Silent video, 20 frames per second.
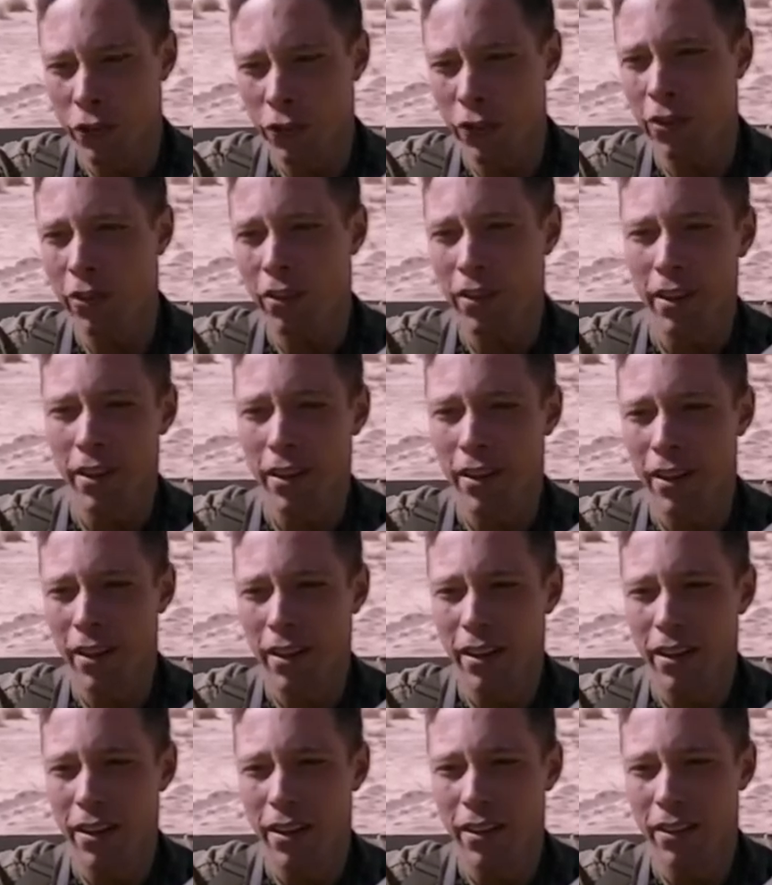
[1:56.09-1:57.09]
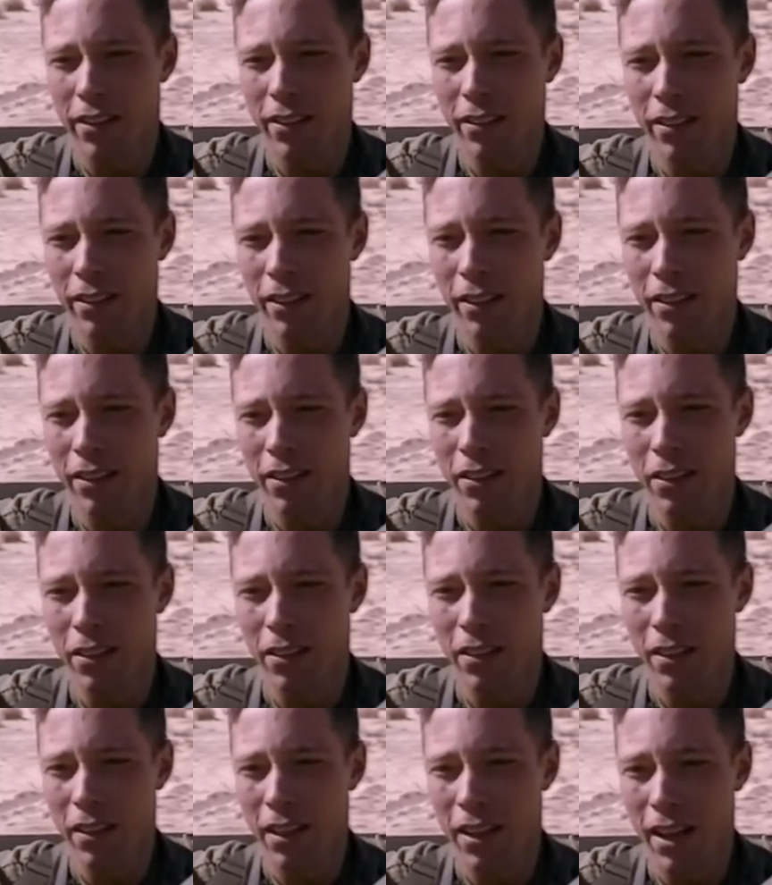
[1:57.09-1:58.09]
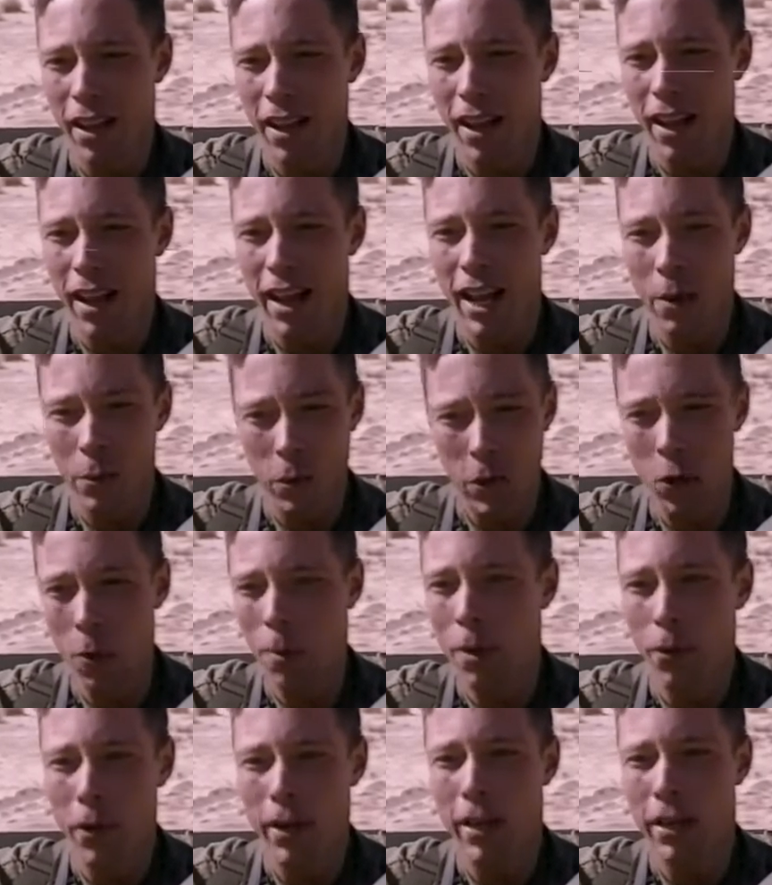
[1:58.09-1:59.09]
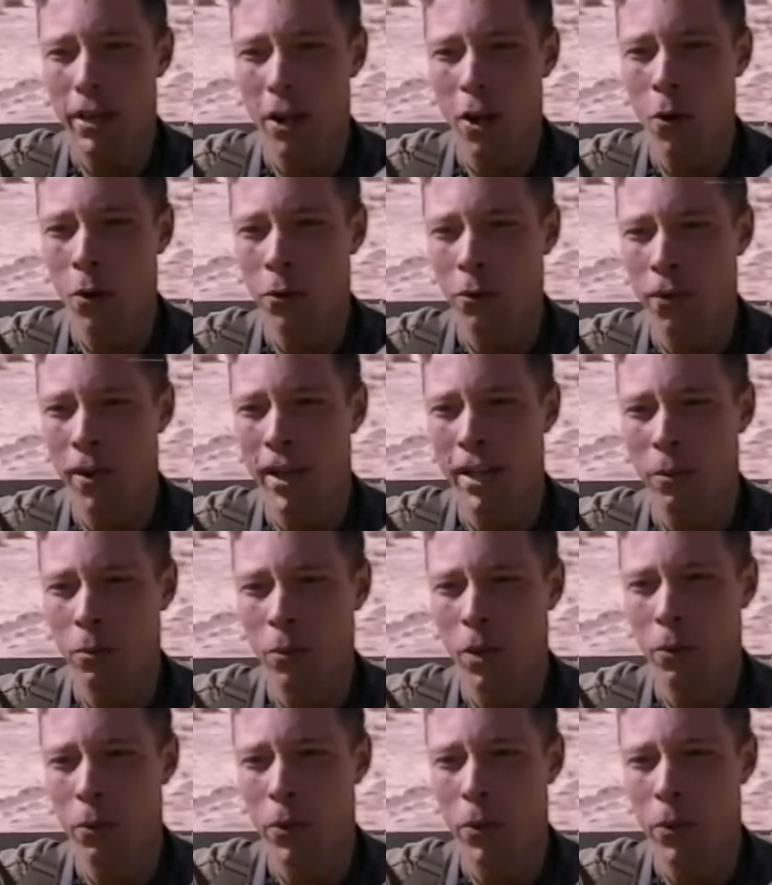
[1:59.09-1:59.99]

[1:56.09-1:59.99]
and we will be ready to go and fight in